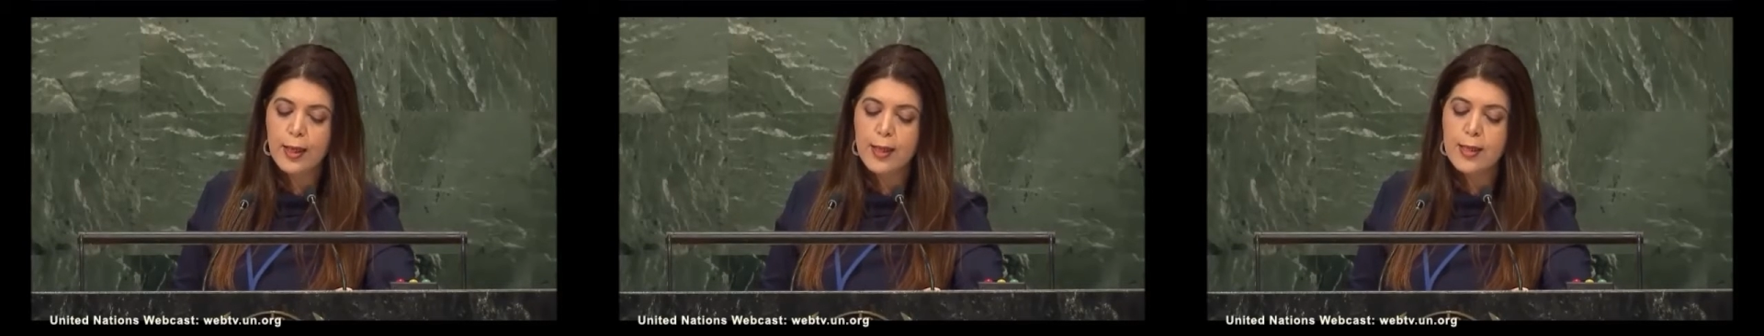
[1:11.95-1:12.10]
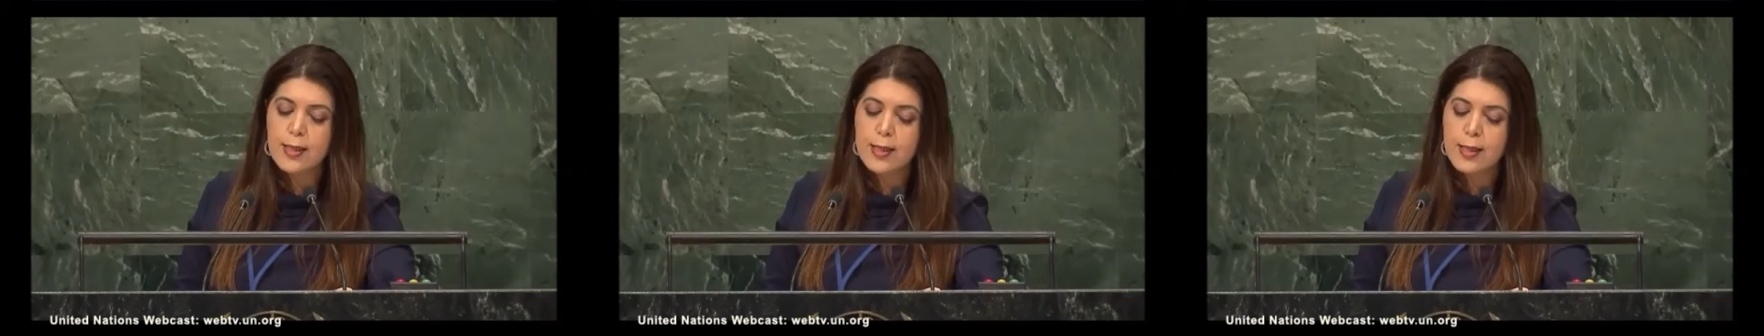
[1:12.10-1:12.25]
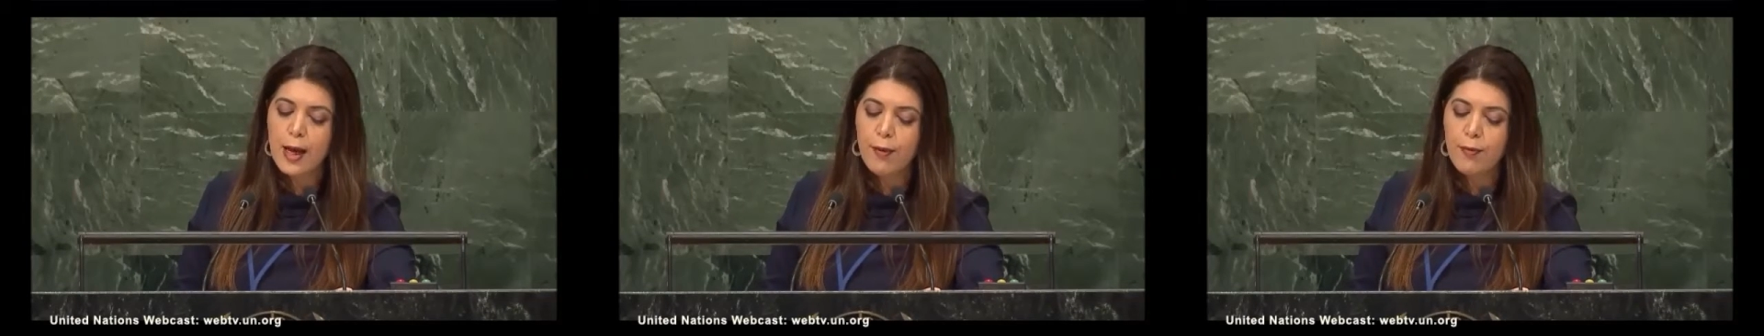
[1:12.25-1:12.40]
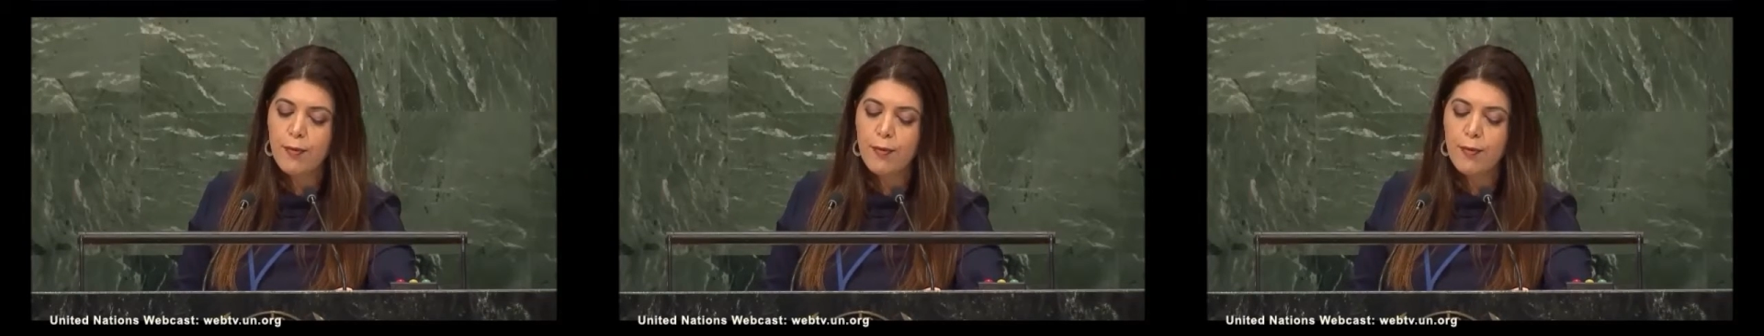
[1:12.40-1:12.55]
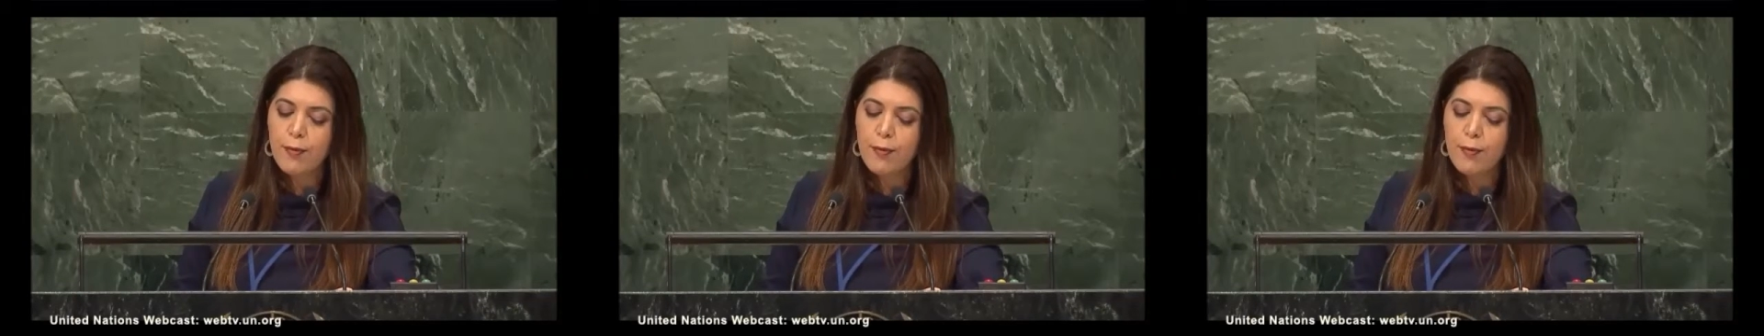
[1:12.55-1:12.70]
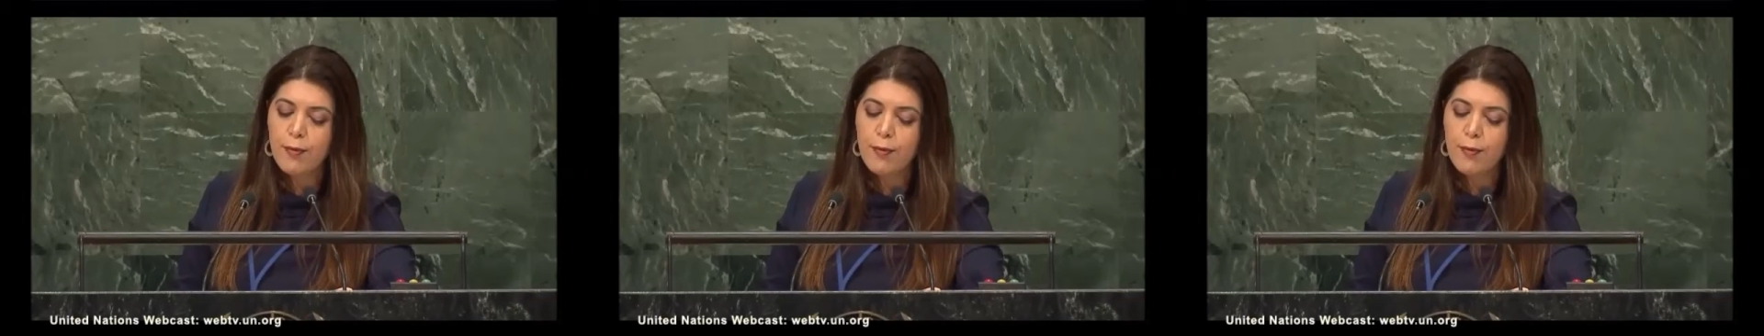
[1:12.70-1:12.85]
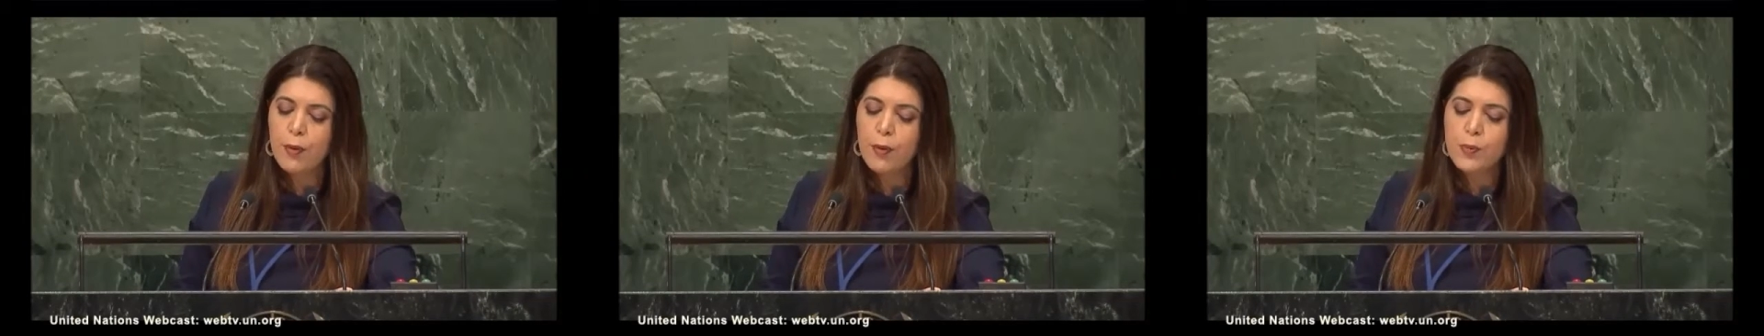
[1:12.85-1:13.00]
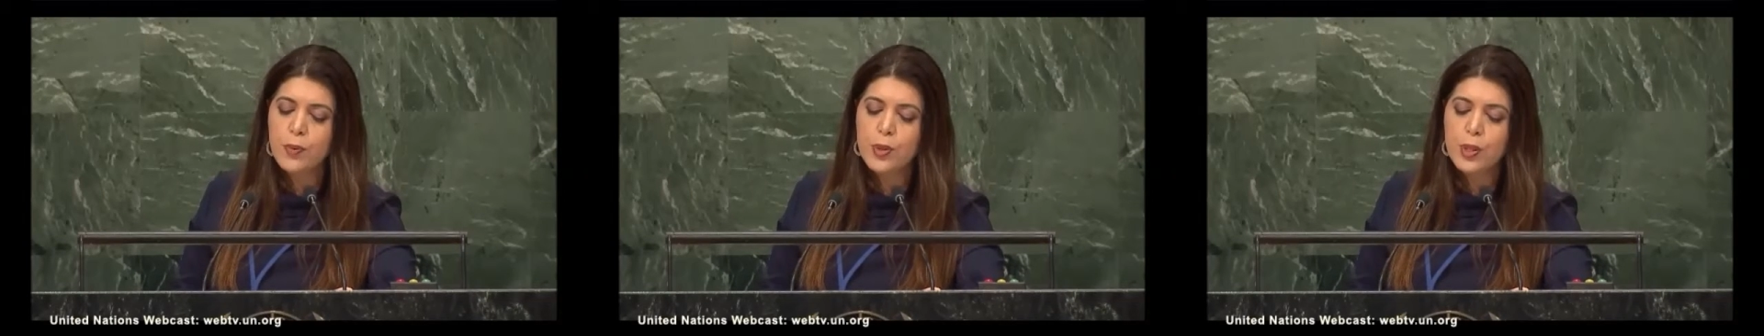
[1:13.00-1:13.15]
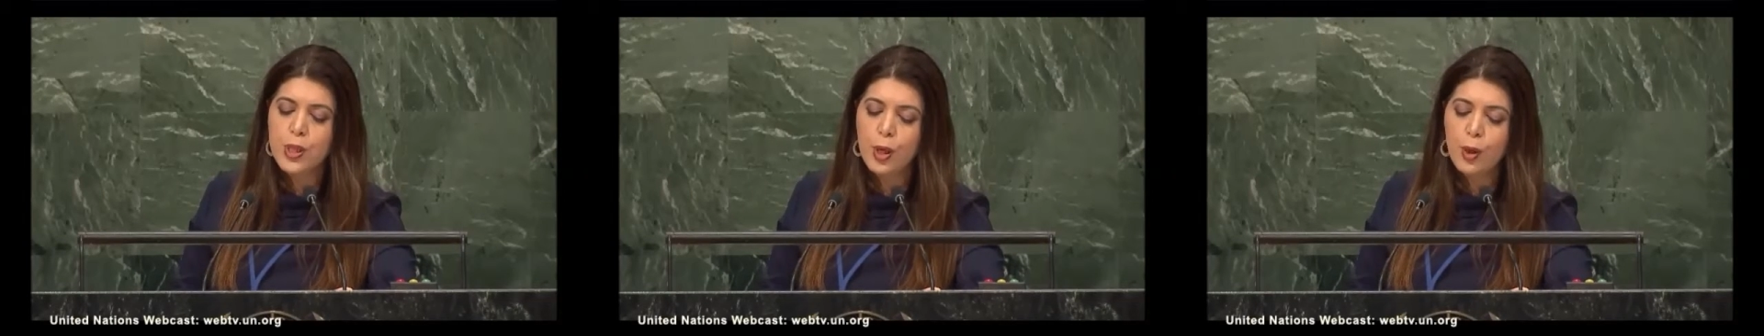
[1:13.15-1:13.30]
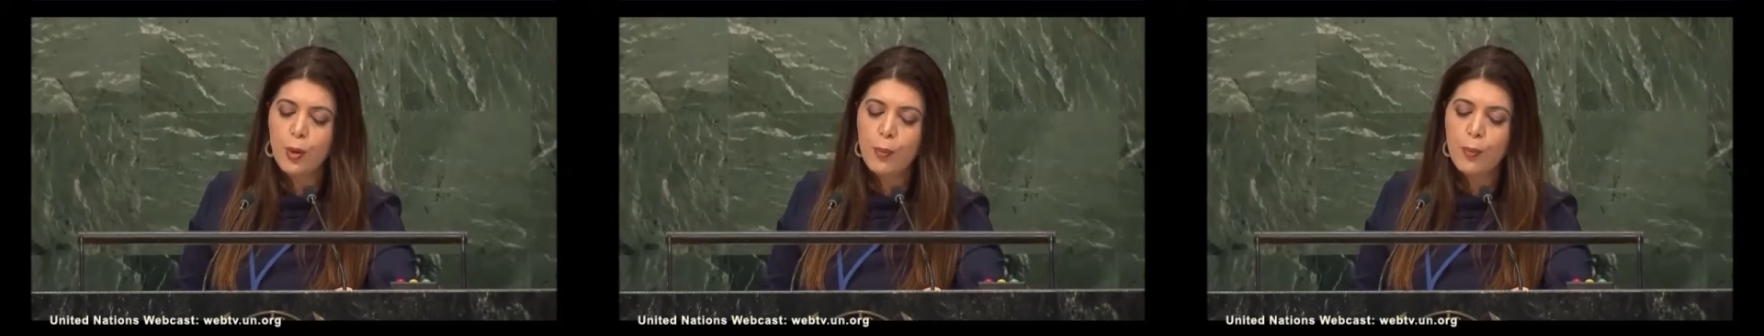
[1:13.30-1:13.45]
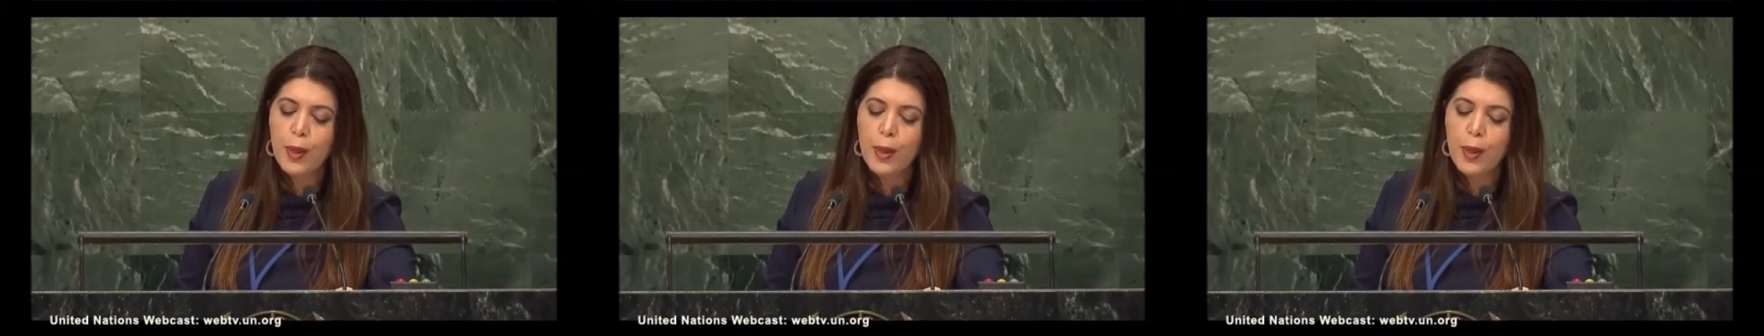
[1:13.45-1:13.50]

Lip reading: is suffering from so